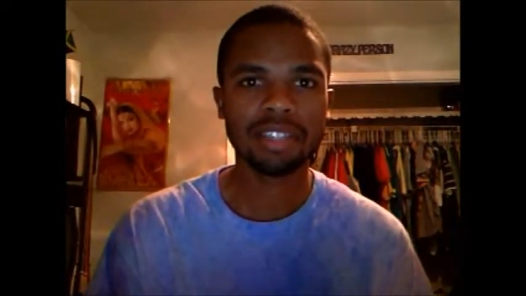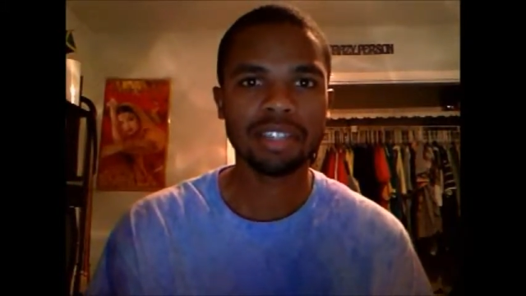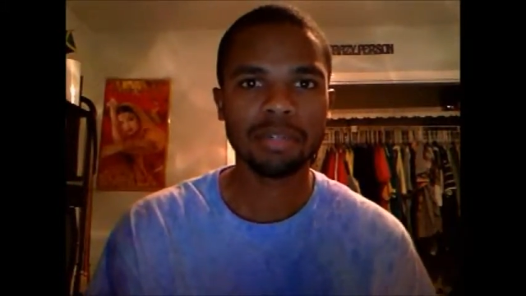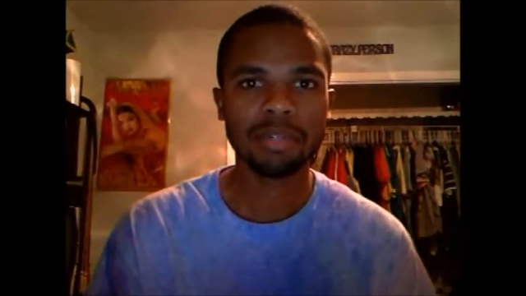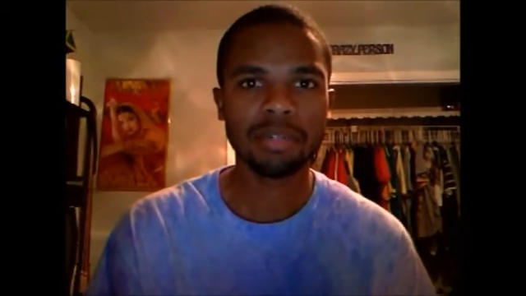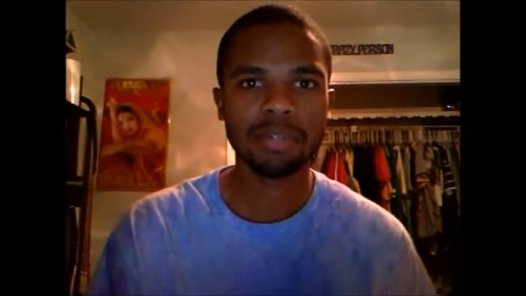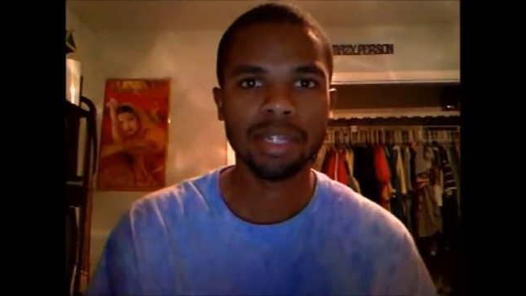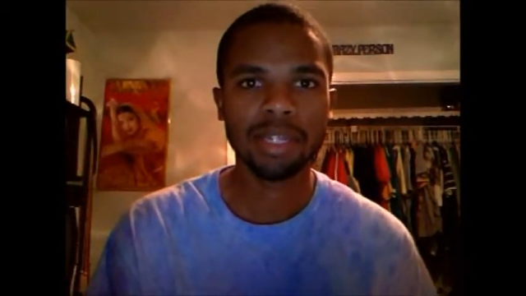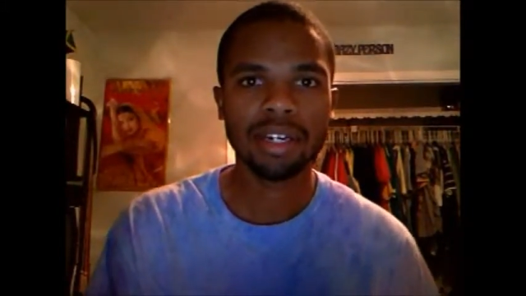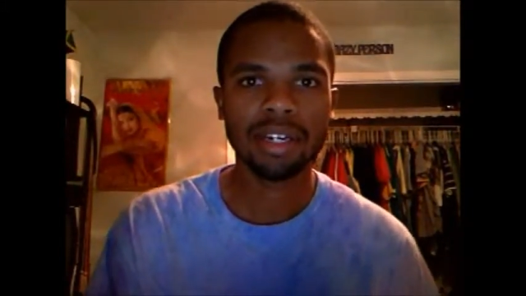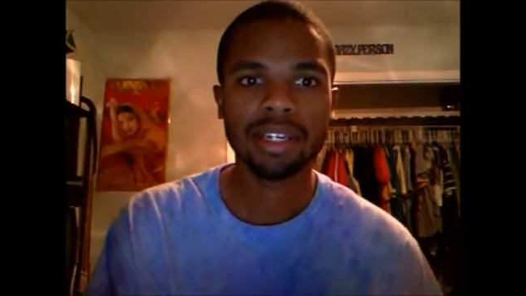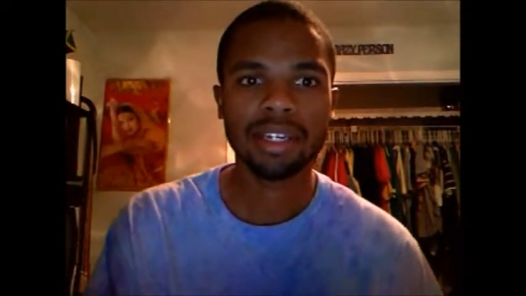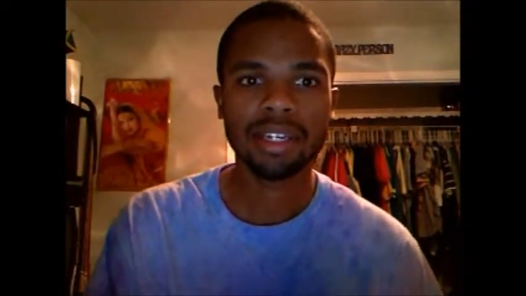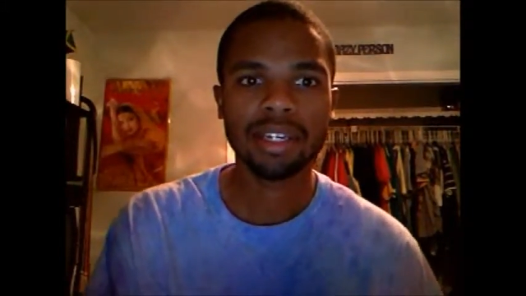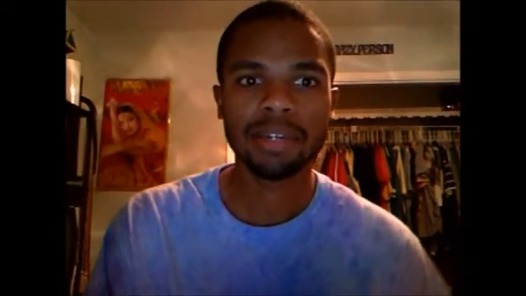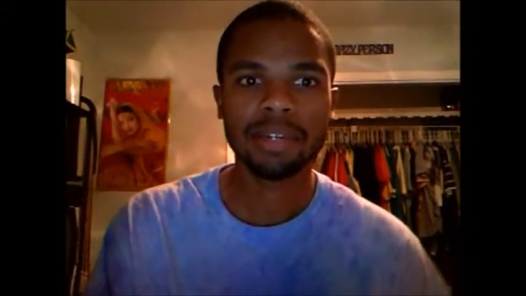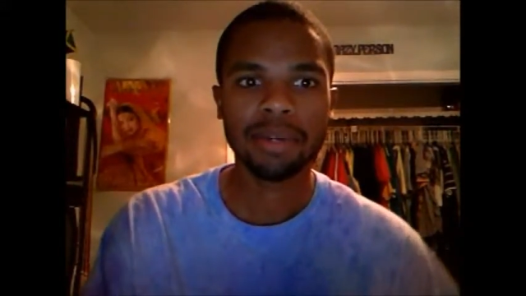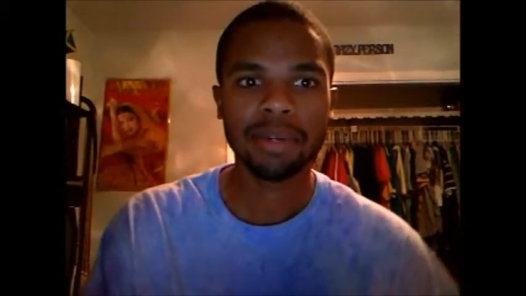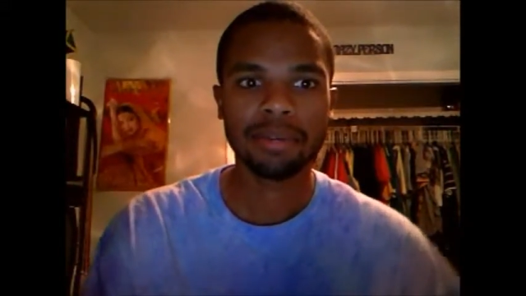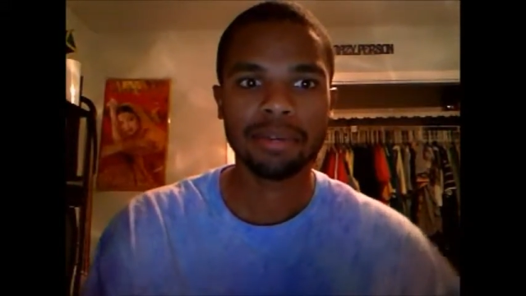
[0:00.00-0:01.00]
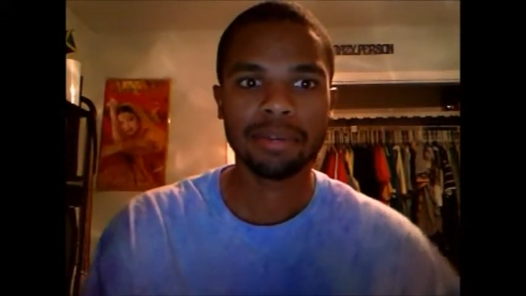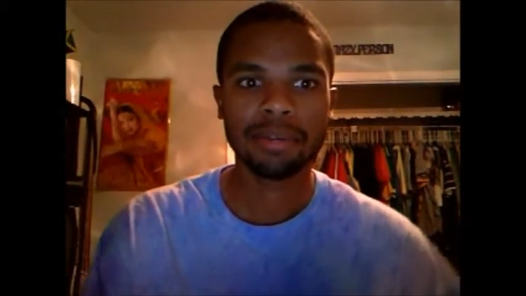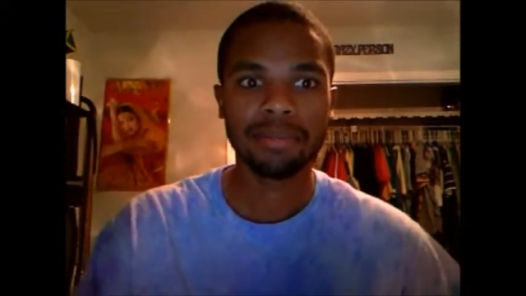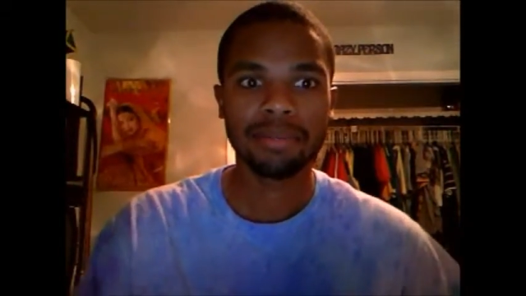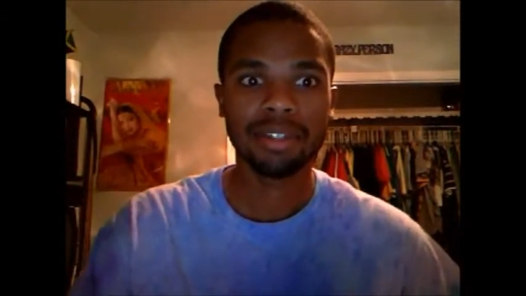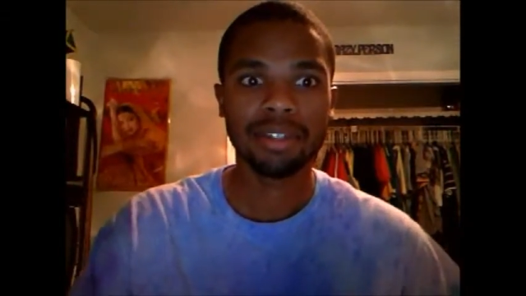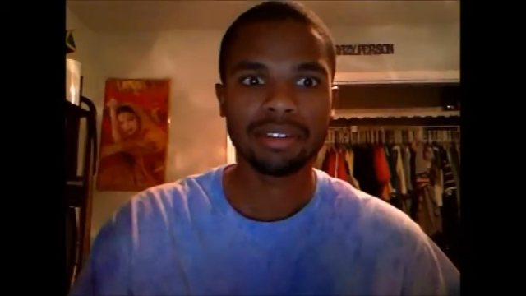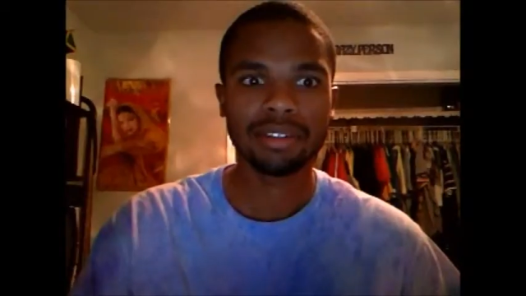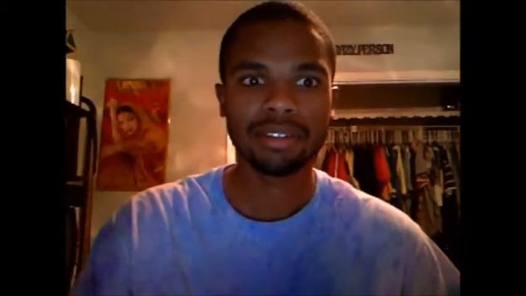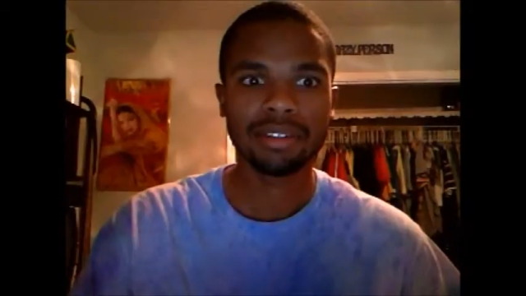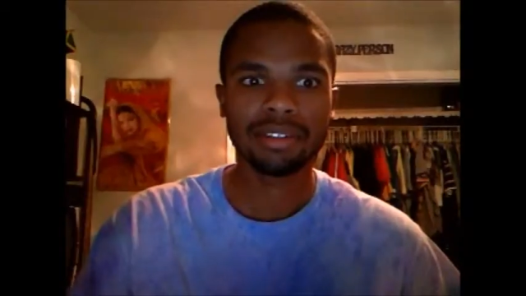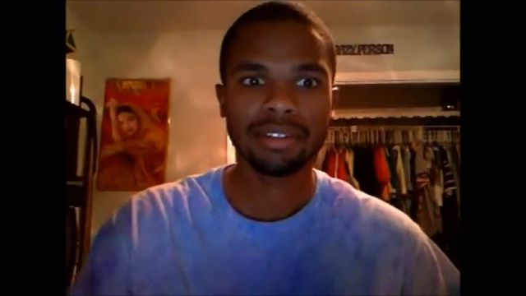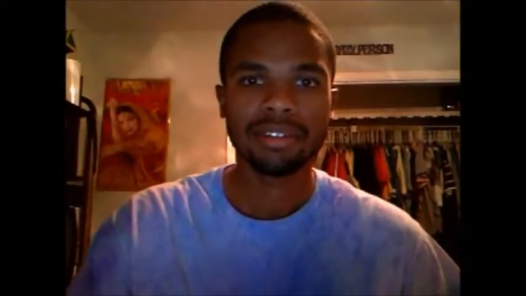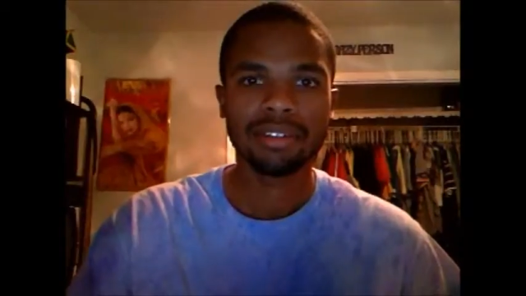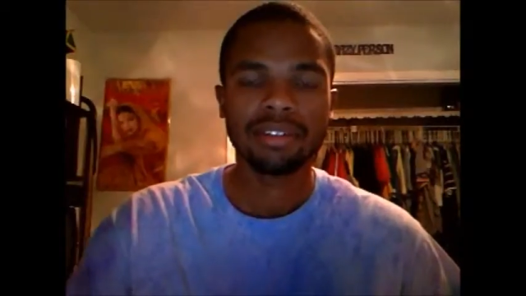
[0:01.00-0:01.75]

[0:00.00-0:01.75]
a blog in about a month,